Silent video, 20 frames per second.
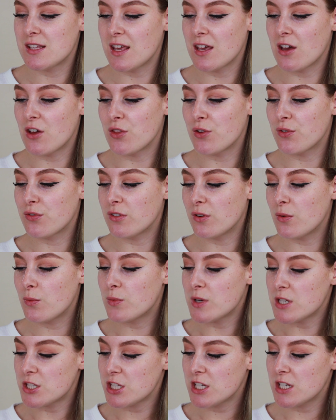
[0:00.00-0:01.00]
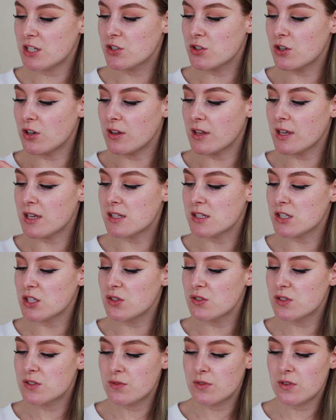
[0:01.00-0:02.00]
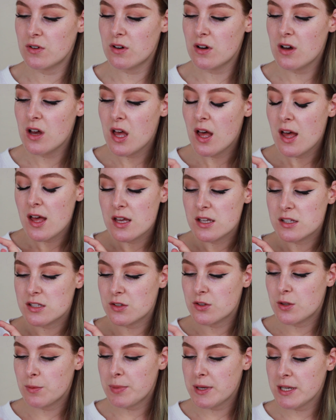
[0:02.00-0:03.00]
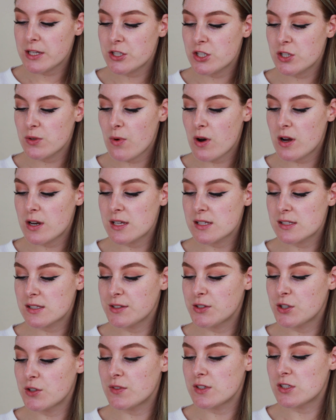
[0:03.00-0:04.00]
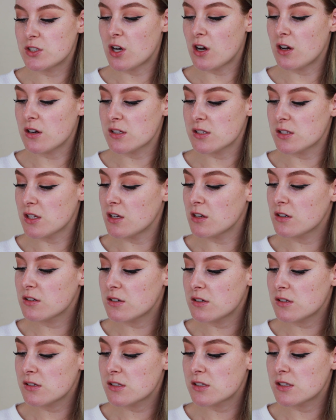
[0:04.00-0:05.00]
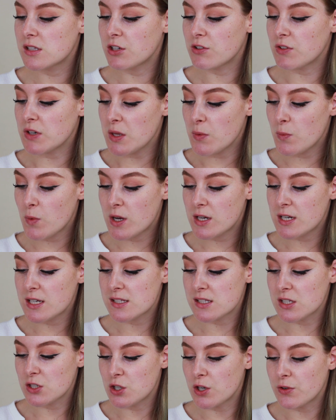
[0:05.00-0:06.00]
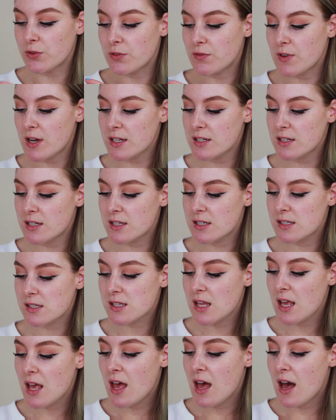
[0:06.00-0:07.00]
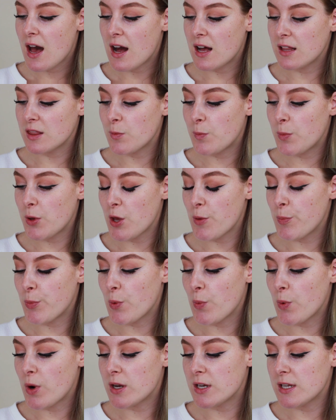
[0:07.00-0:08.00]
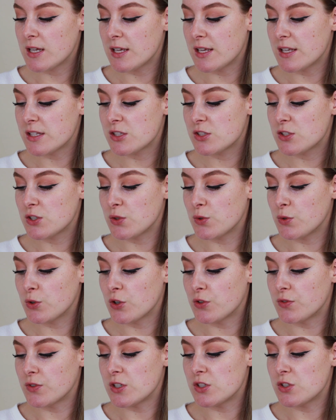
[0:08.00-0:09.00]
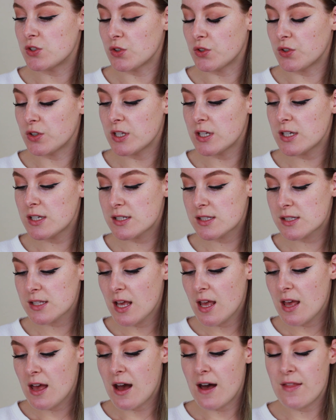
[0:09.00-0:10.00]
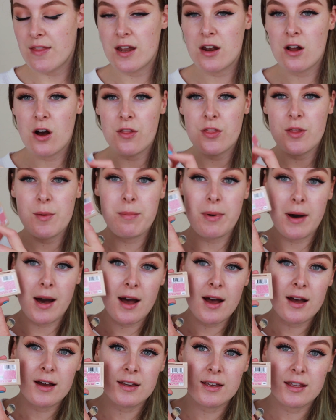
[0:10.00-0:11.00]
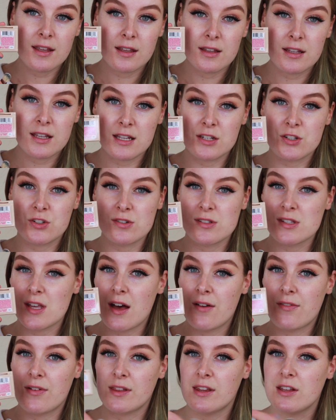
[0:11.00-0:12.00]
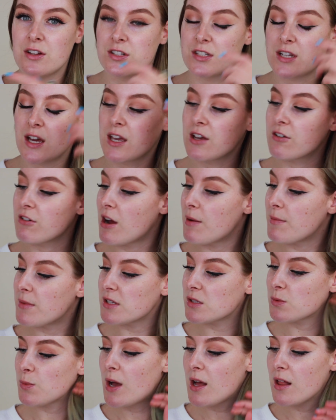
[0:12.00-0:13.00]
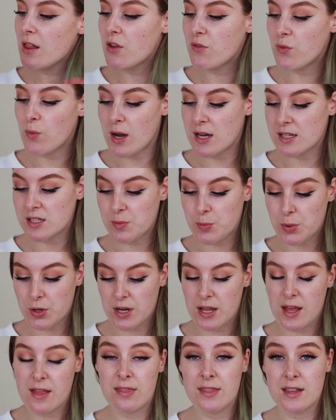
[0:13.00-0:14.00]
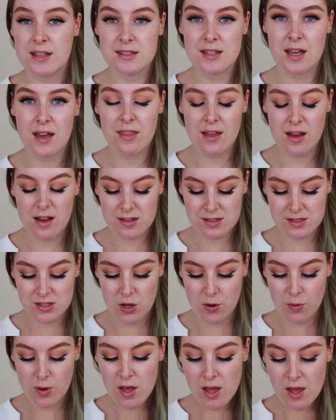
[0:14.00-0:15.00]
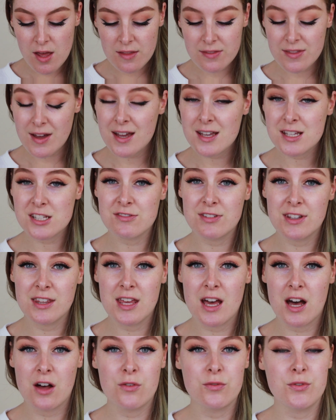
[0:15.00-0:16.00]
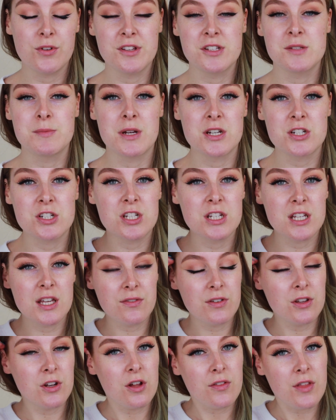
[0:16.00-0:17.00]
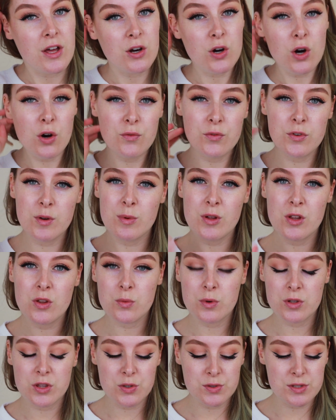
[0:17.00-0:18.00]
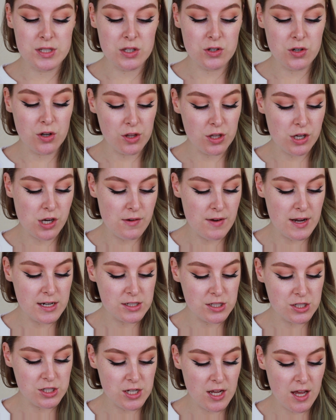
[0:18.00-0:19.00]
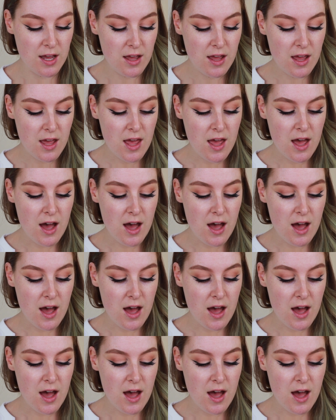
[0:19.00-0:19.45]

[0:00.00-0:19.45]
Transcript: say on the front which each colour is used for. So the peachy one is to cover dark circles, the green one is to cover redness, and the purple one is to cover dullness. And then on the back, it does have a little diagram as well of where to put it and things like that. So that is really helpful, especially if you're not that comfortable with using colour correctors yet